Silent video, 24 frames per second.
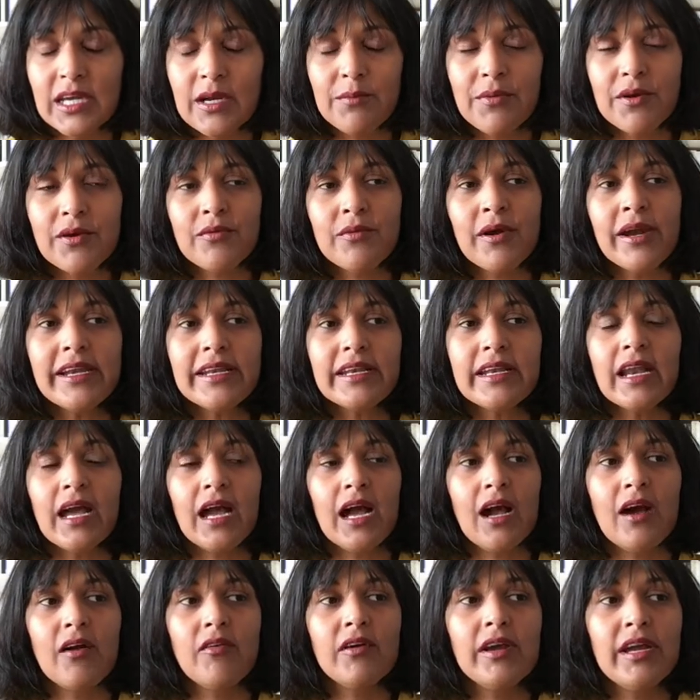But right
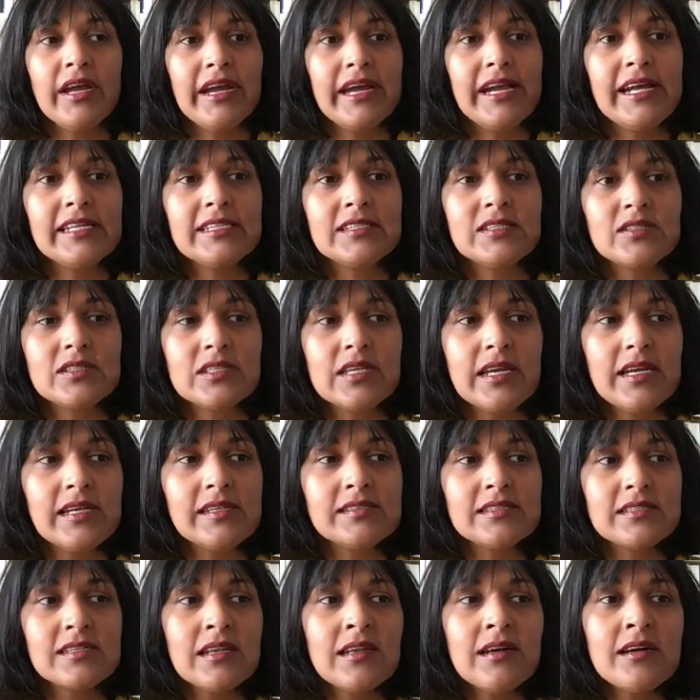now, it's
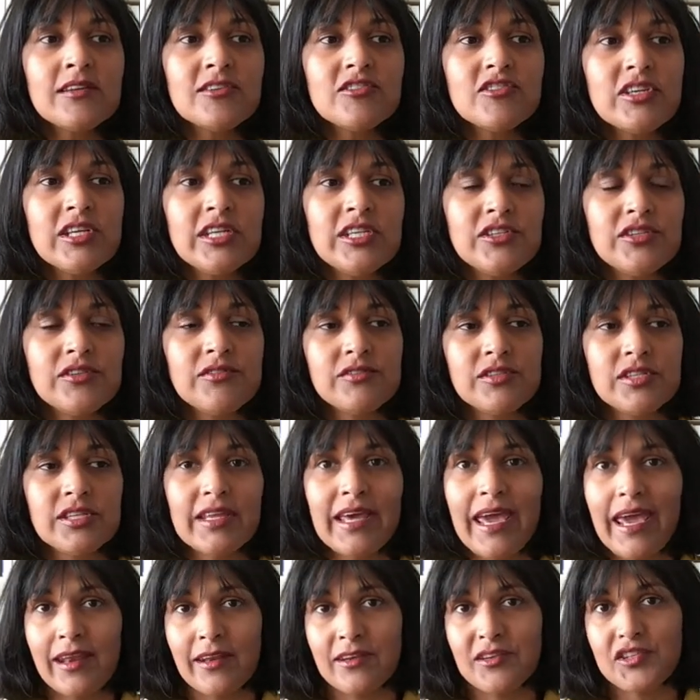largely due to
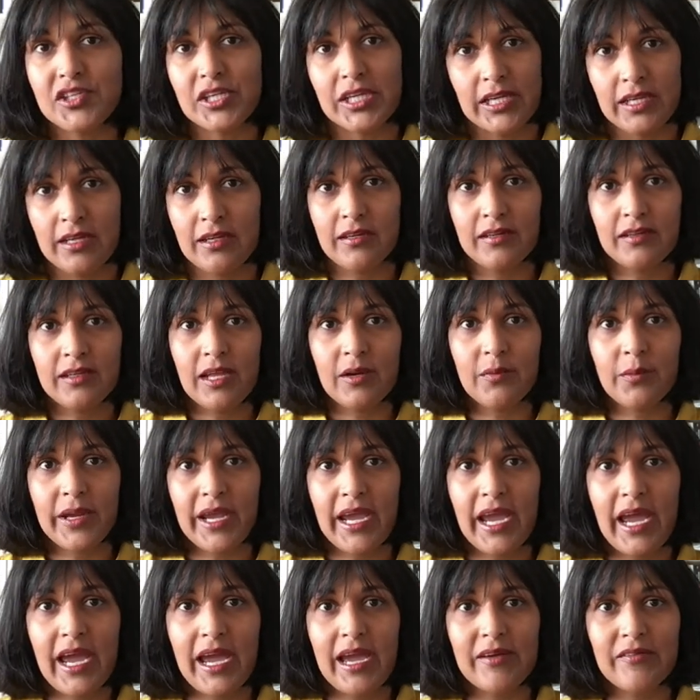the energy that we
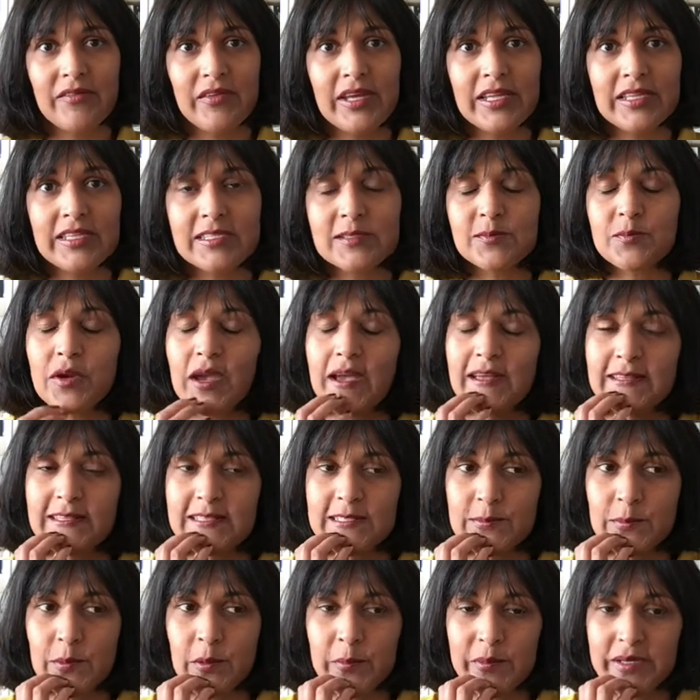have at
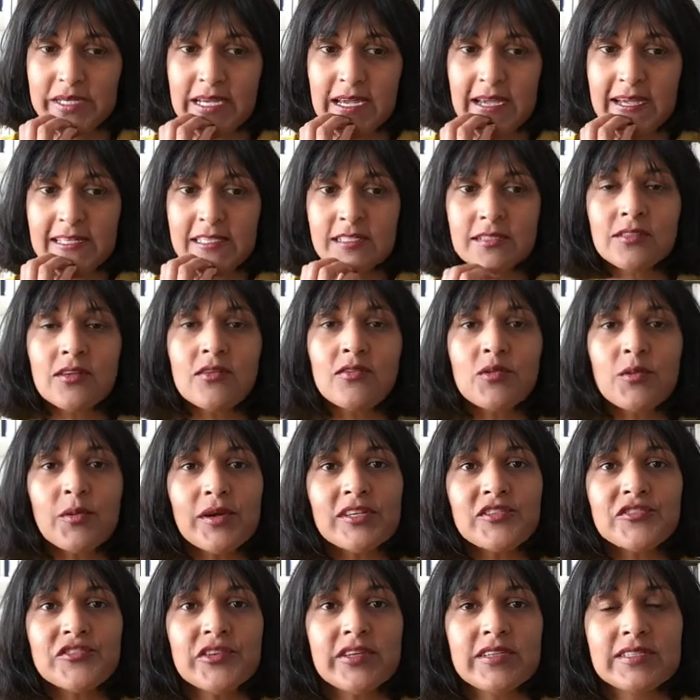this moment. So don't
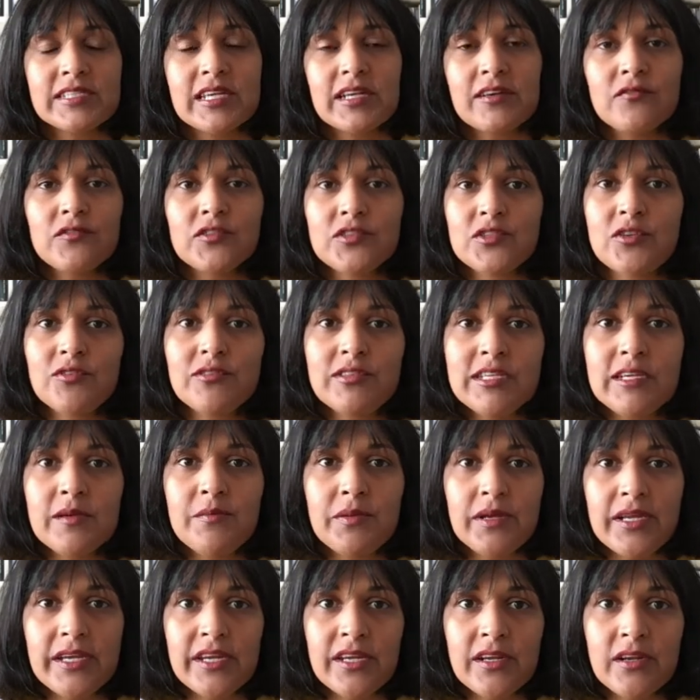question yourselves too
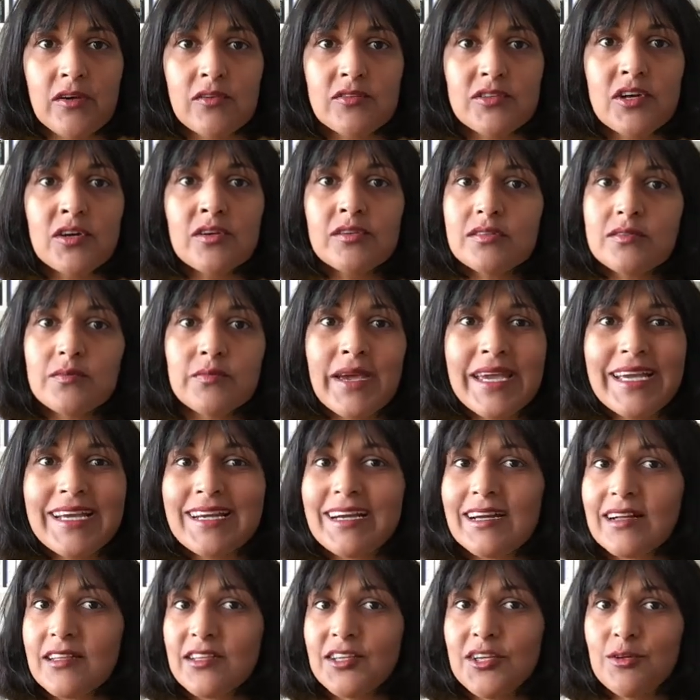deeply. Don't make
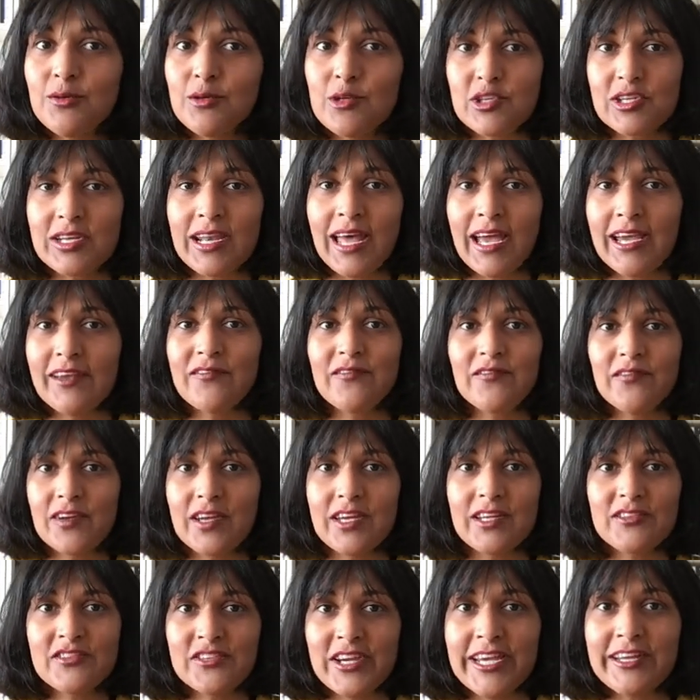huge life
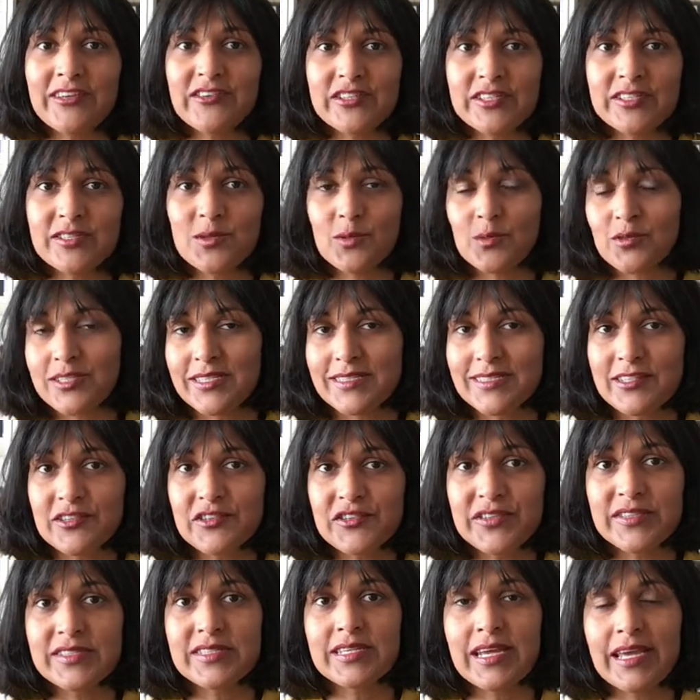changes or
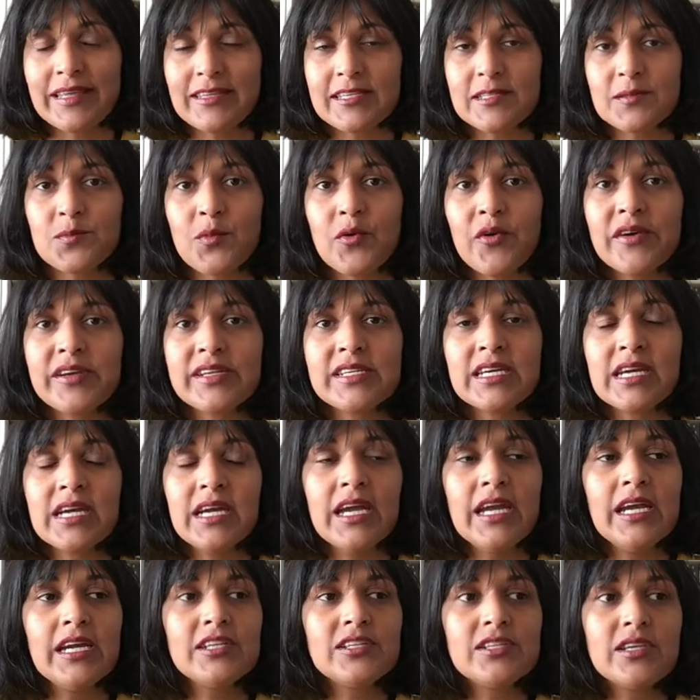decisions at this point
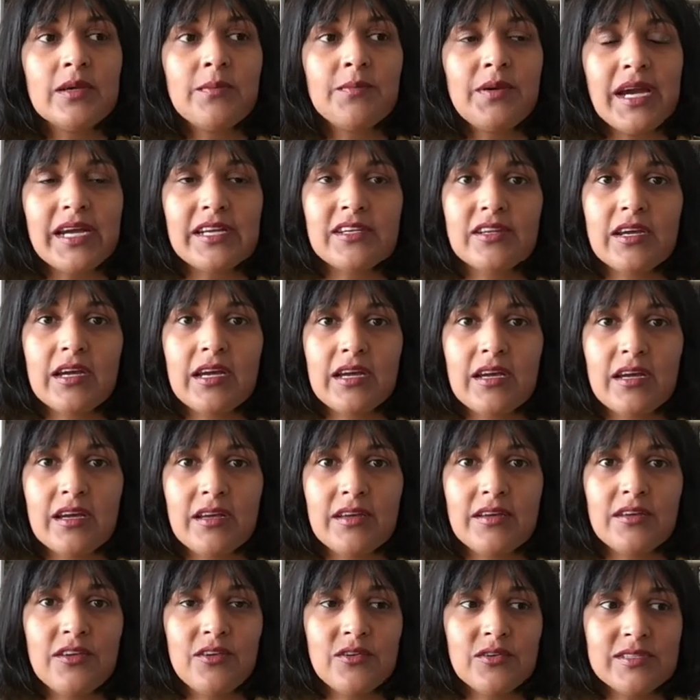to impact
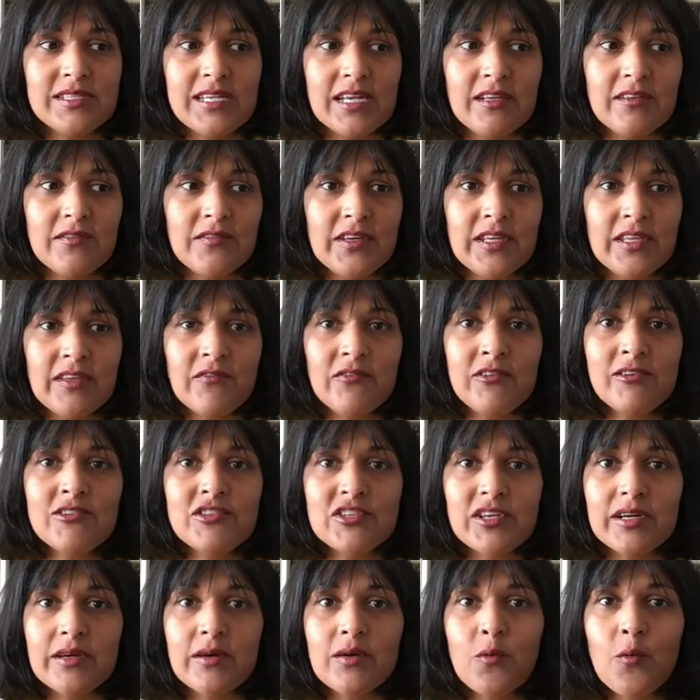yourself in the
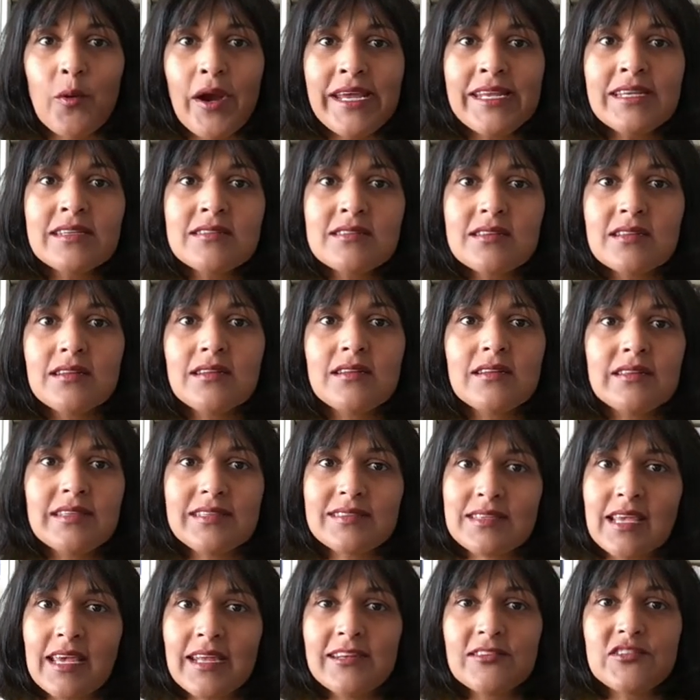future. Wait until
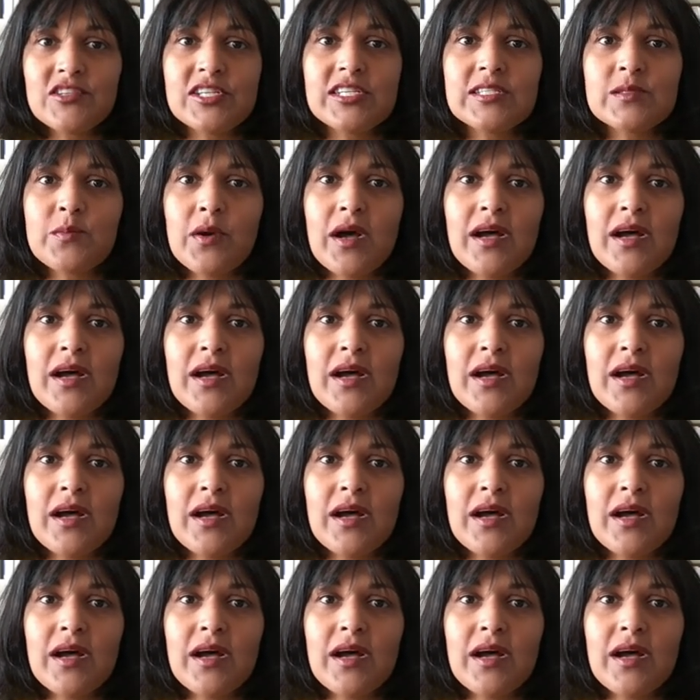this energy is